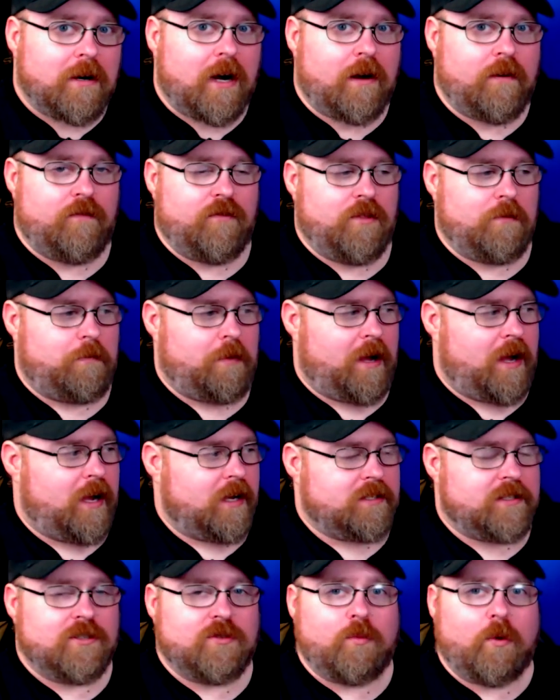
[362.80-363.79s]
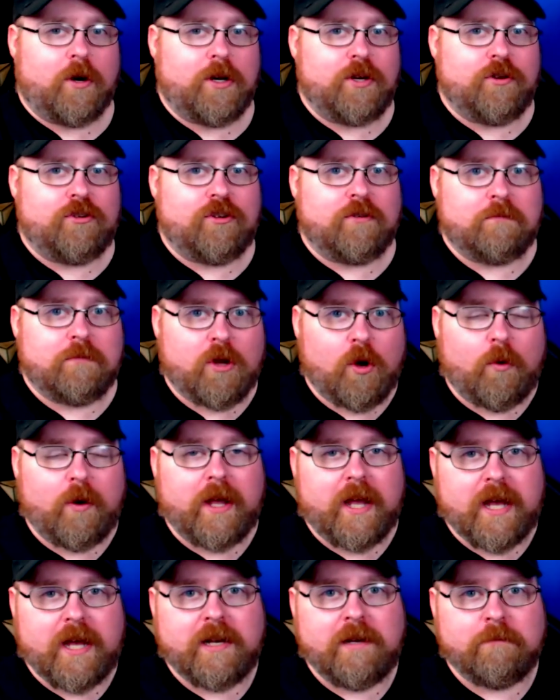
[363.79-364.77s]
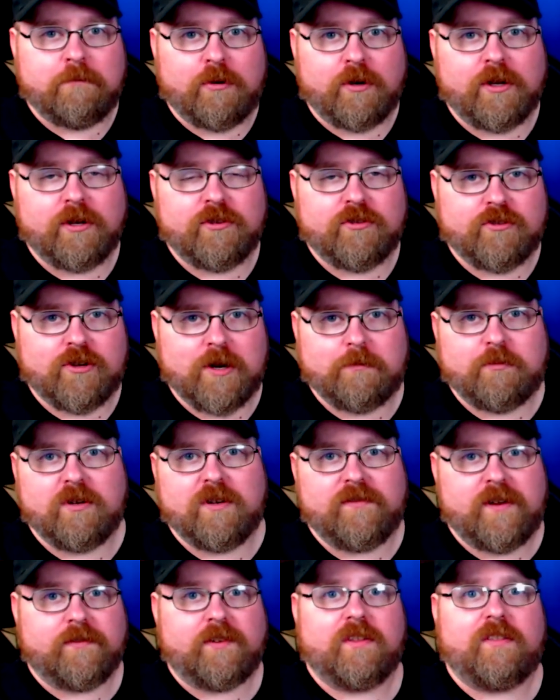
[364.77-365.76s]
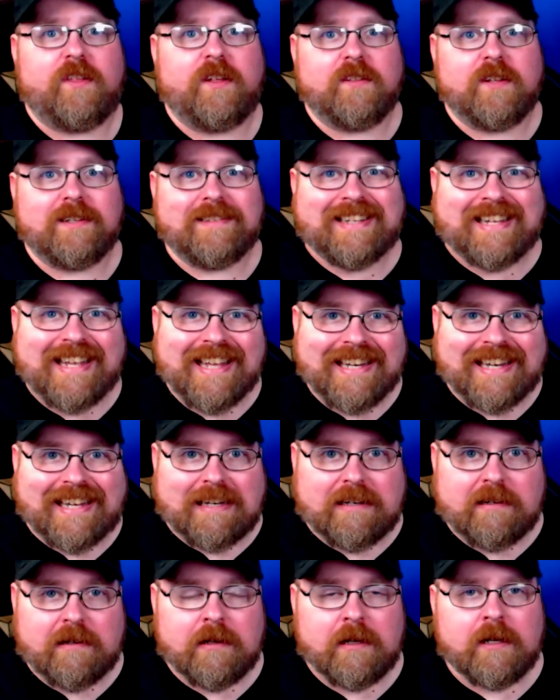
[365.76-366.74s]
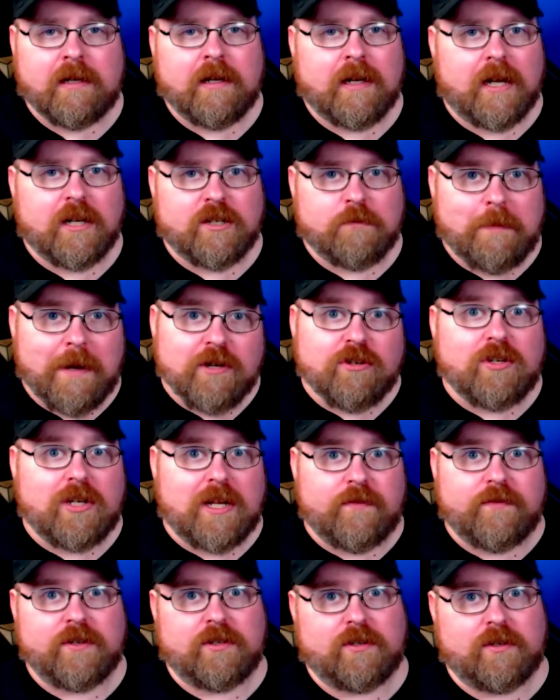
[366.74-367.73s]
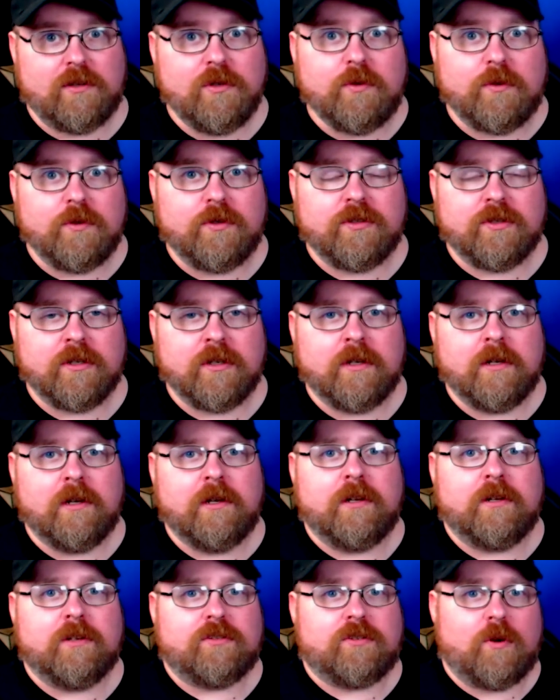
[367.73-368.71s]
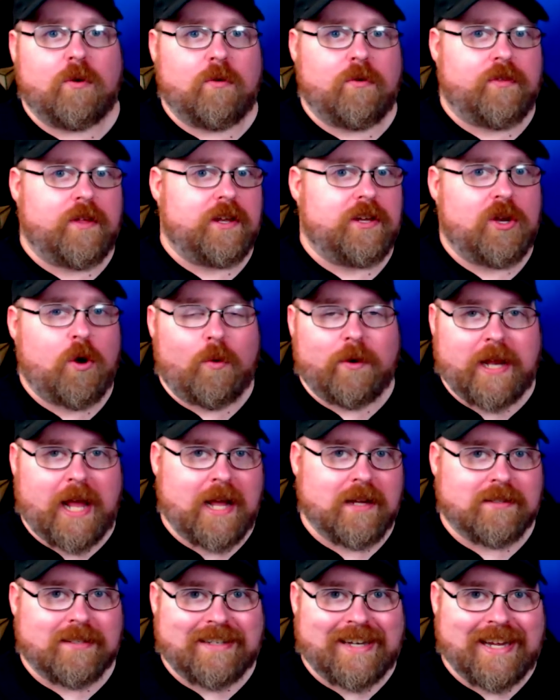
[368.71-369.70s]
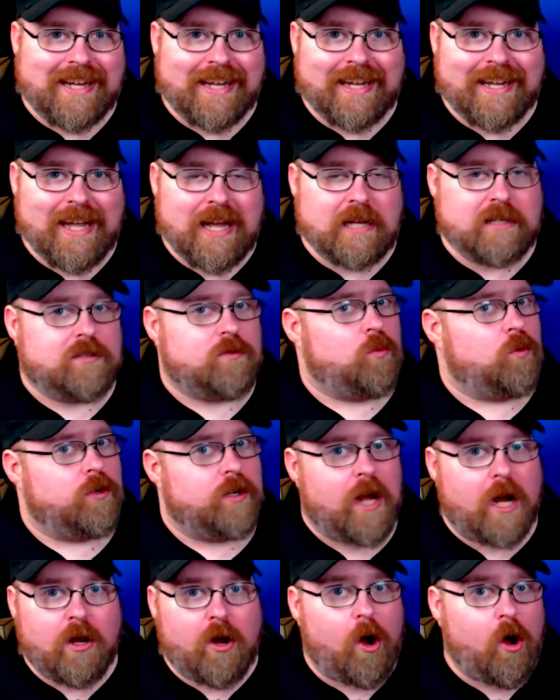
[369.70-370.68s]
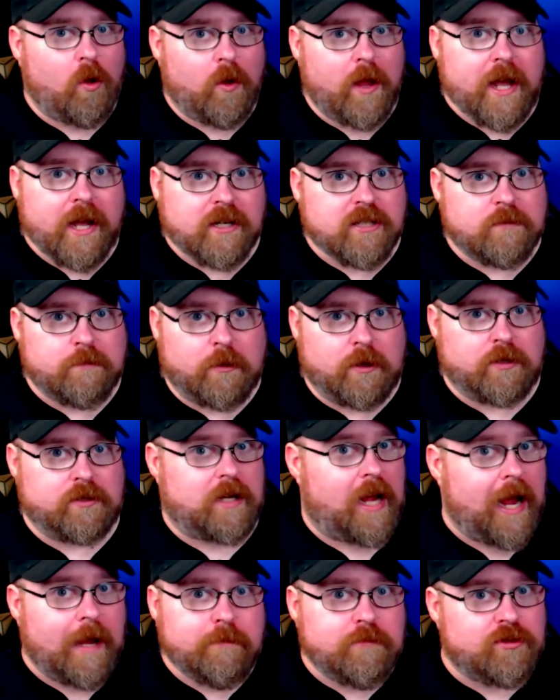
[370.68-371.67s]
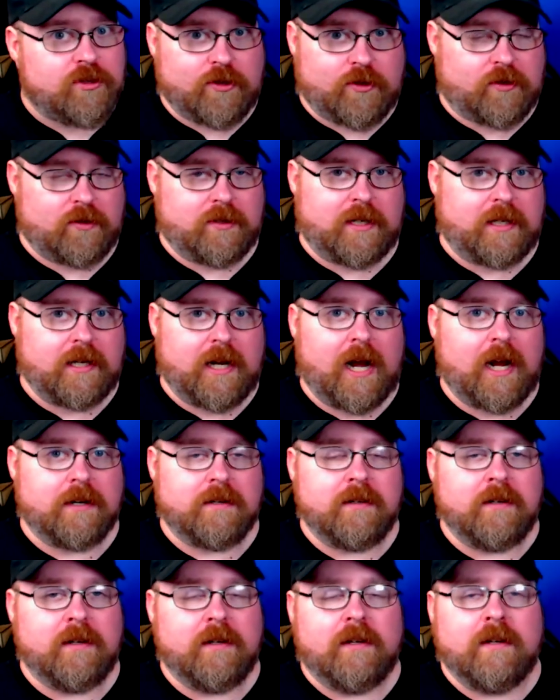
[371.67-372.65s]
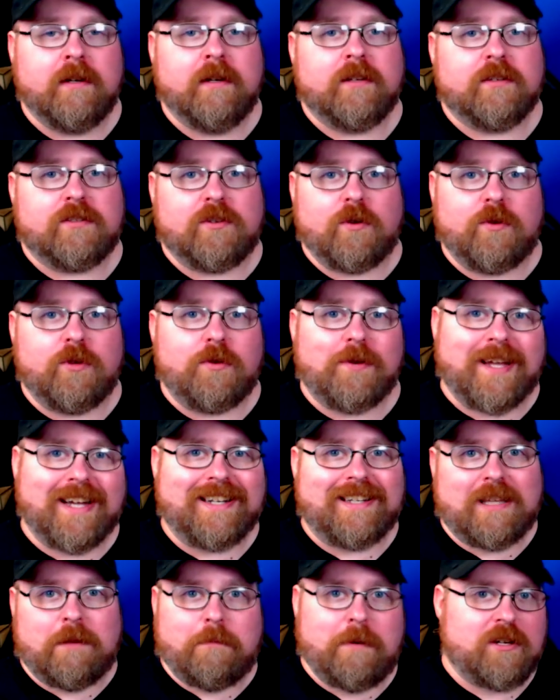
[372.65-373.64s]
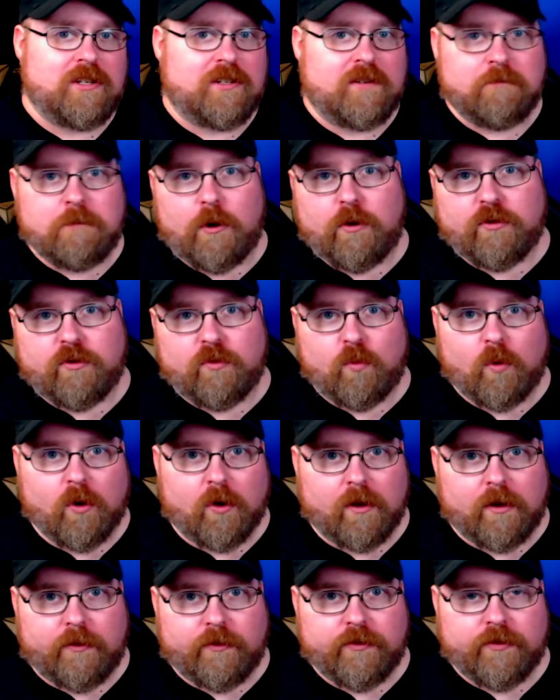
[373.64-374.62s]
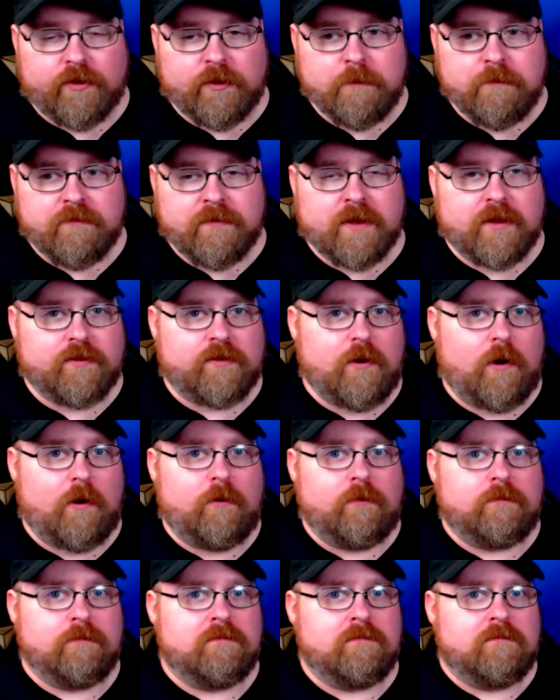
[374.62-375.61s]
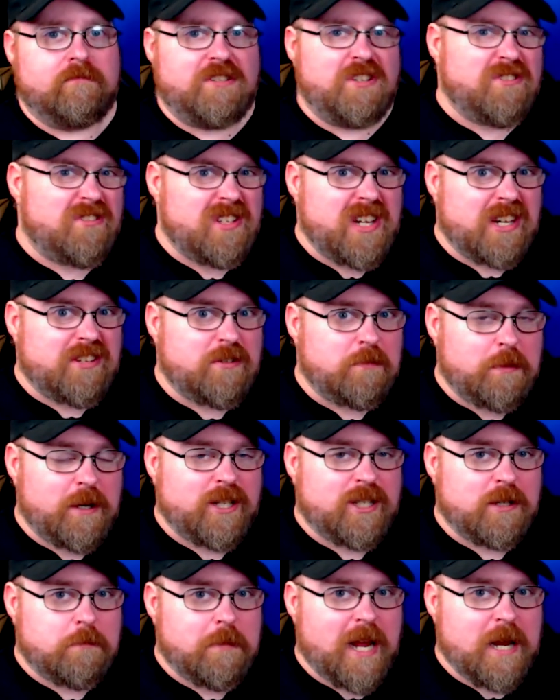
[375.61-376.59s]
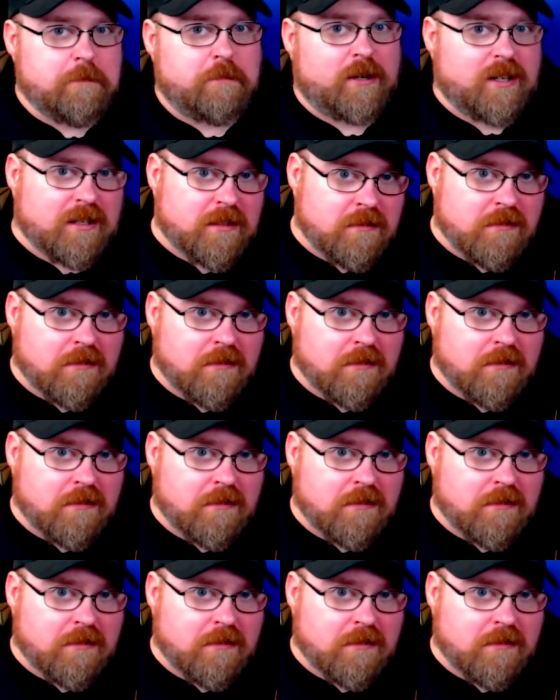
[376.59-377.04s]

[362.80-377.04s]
of the box is where you should go ahead and put a description of everything that's in it, especially if it's loose, so that no one has to take a guess. We're not all experts. I'm certainly not. So you get the best of both worlds. So use an extra piece of paper.